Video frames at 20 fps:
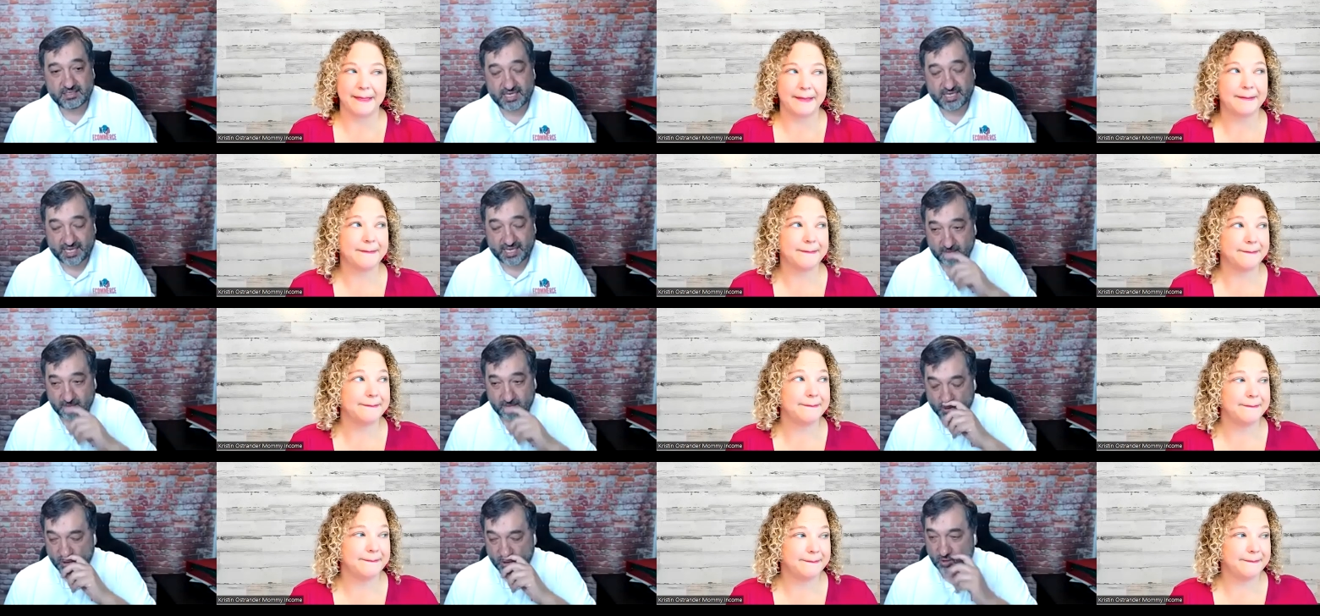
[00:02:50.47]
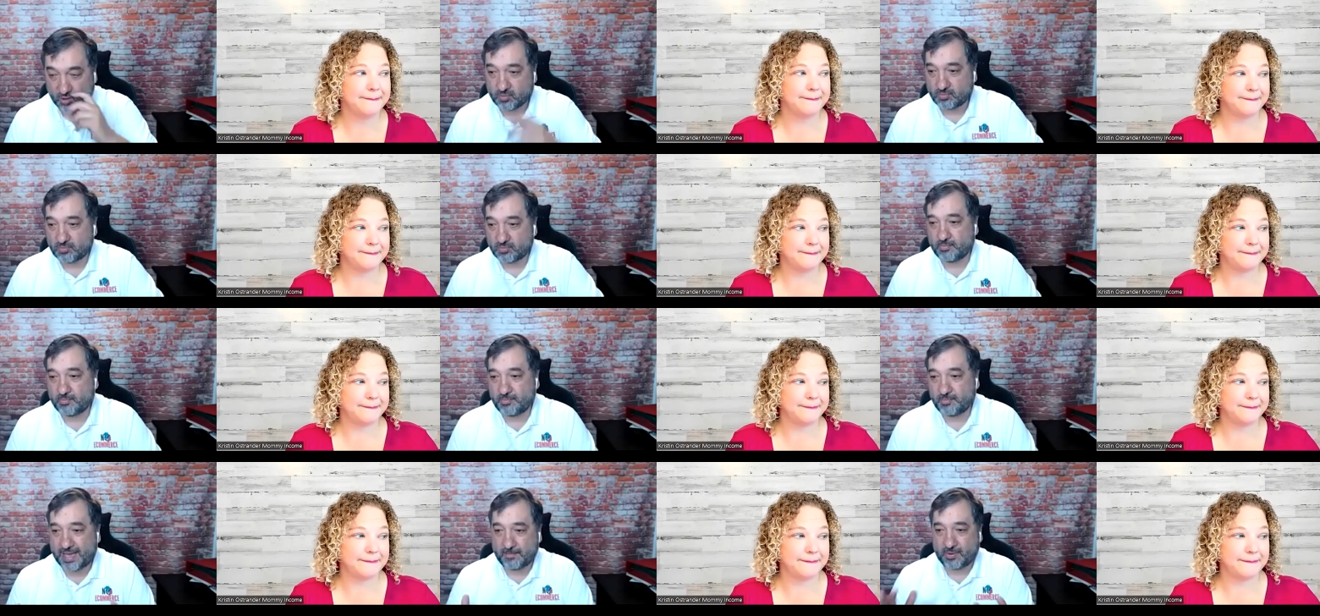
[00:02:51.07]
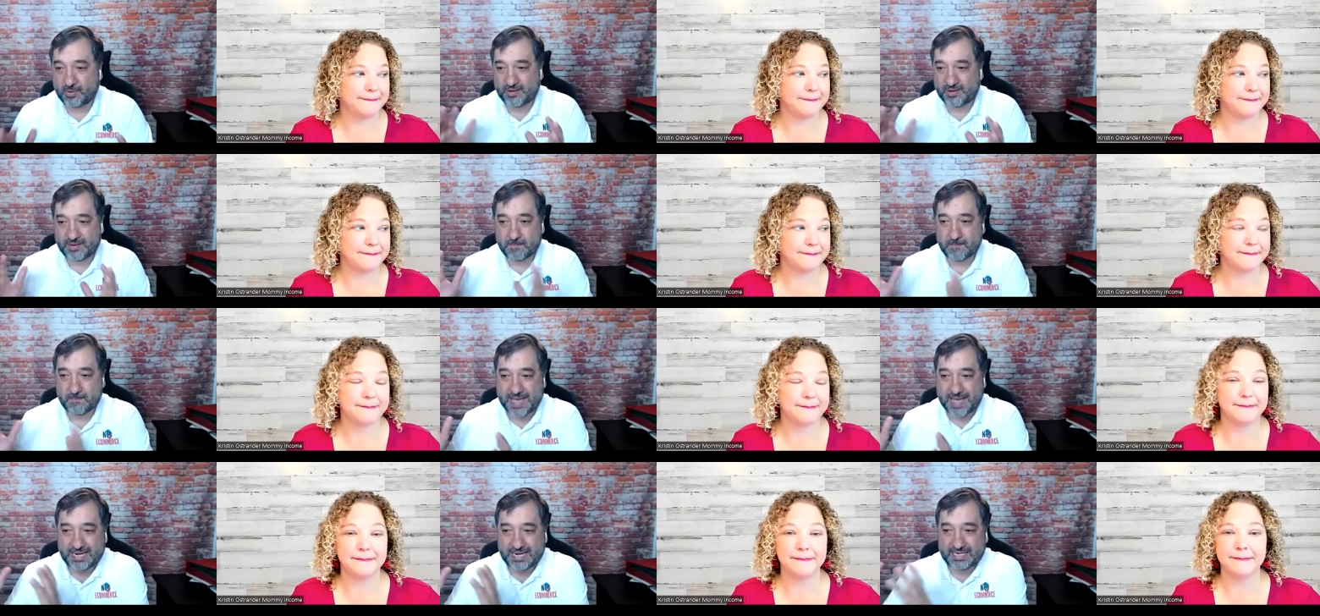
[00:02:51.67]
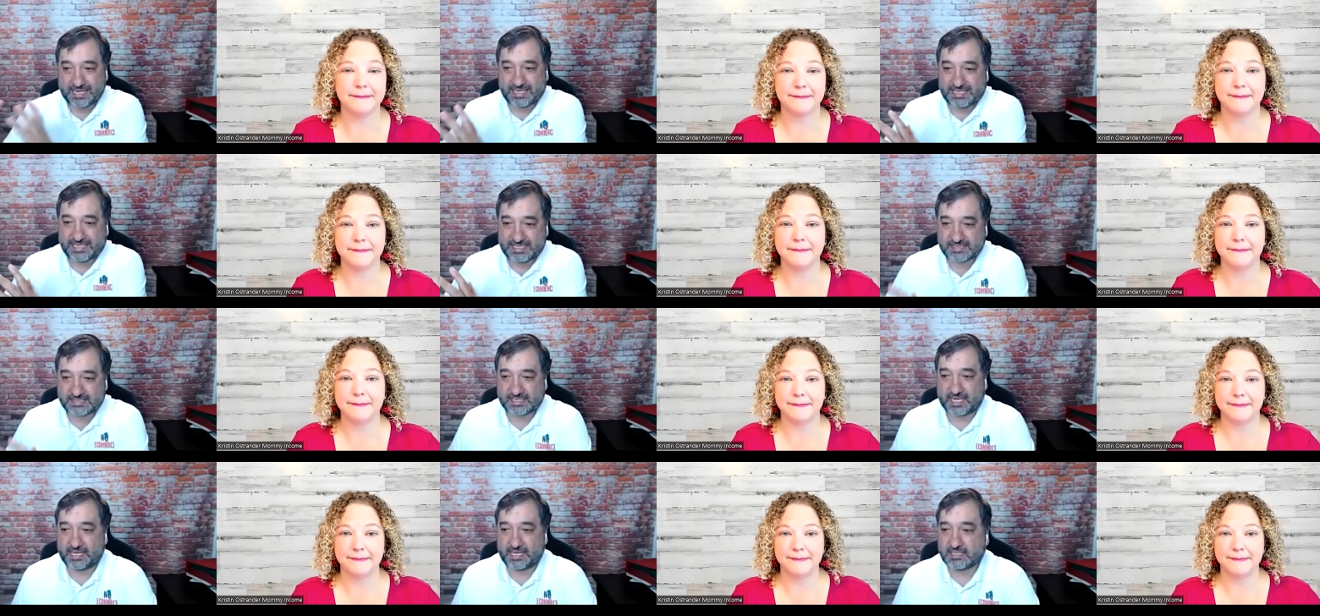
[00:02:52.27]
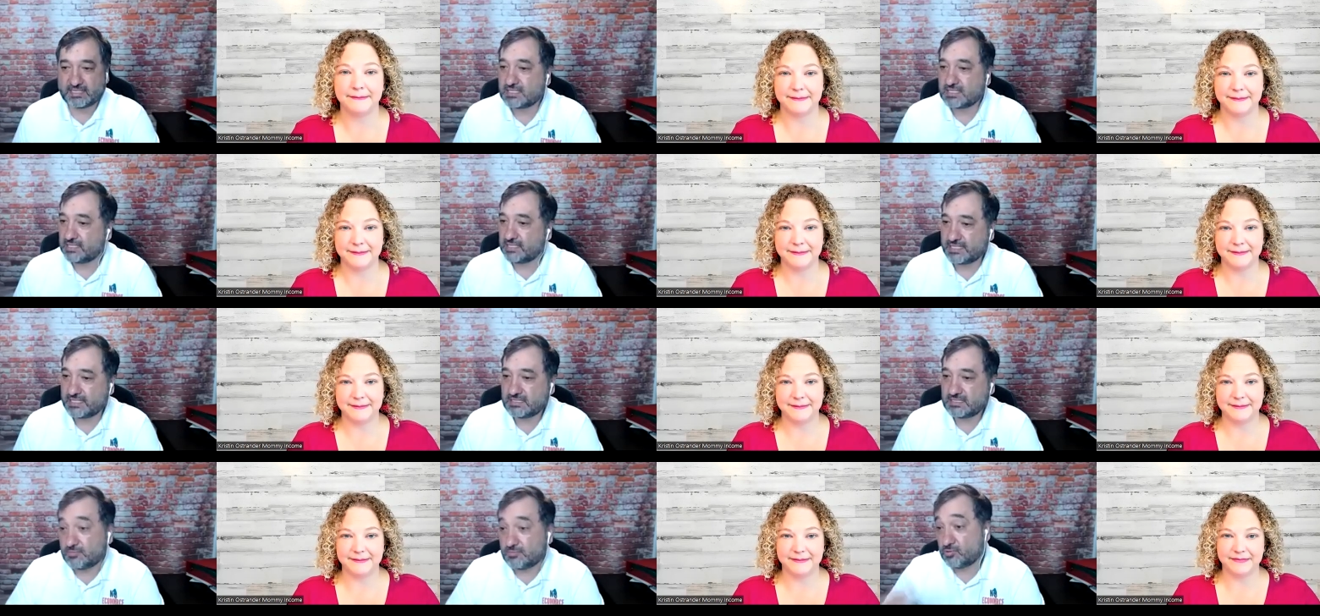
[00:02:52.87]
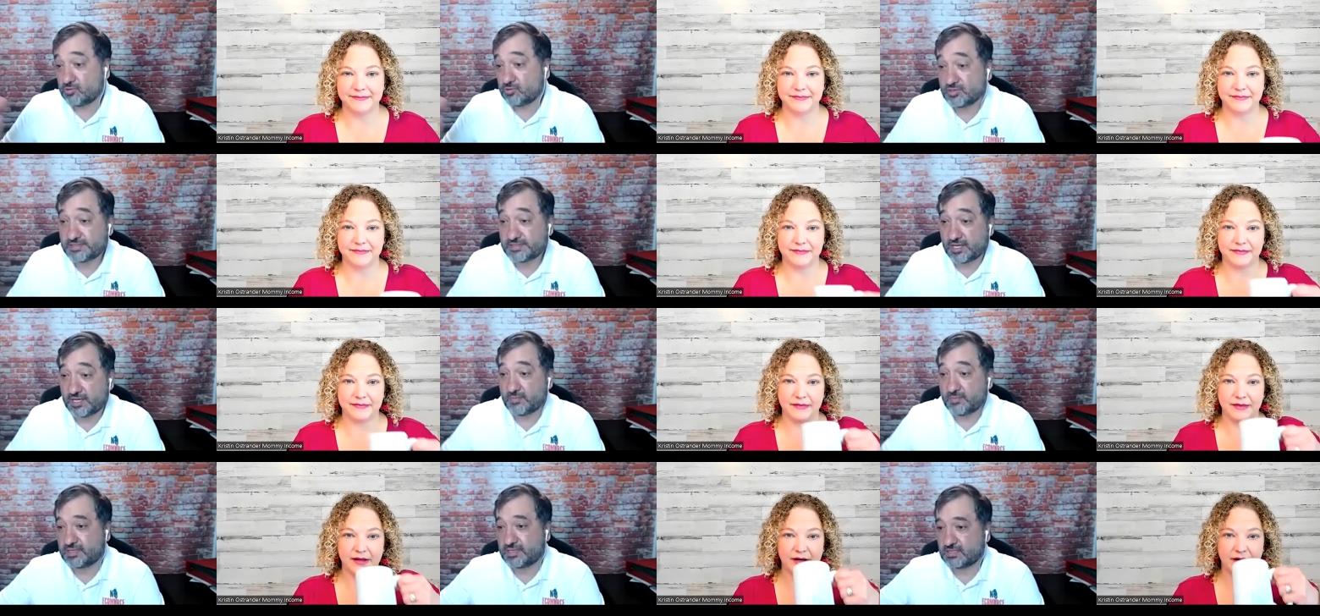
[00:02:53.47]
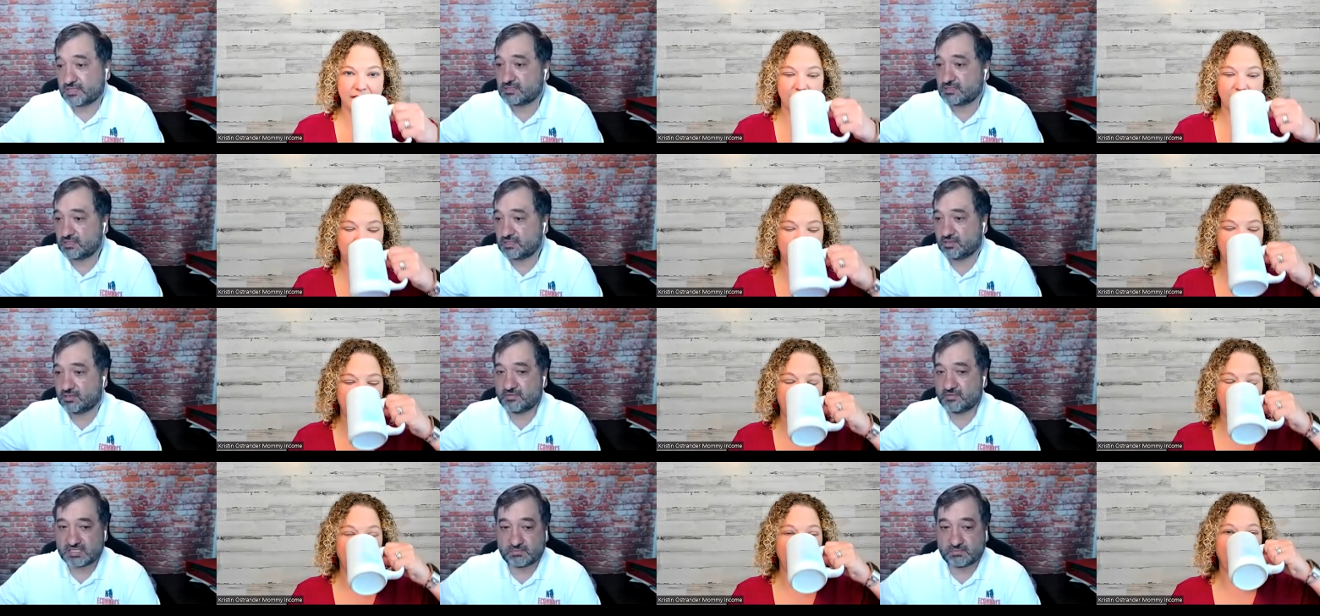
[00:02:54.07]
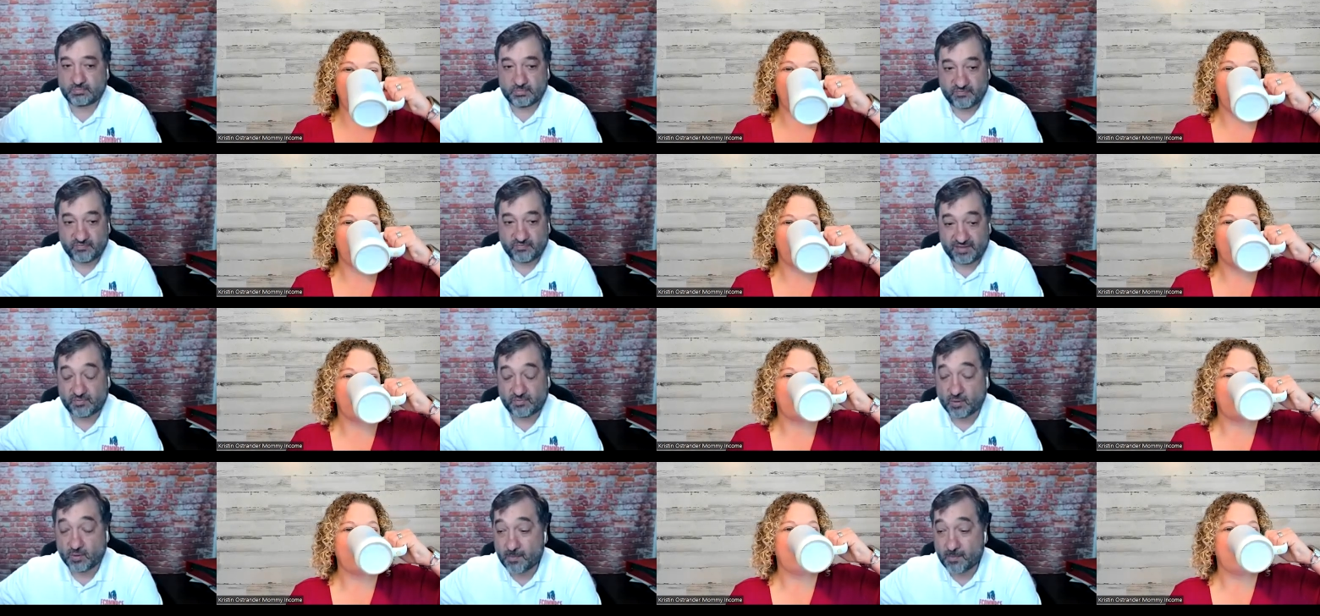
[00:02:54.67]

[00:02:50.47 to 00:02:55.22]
Speaker 1: like all very manly designs, and Etsy will not sell because, you know, it's female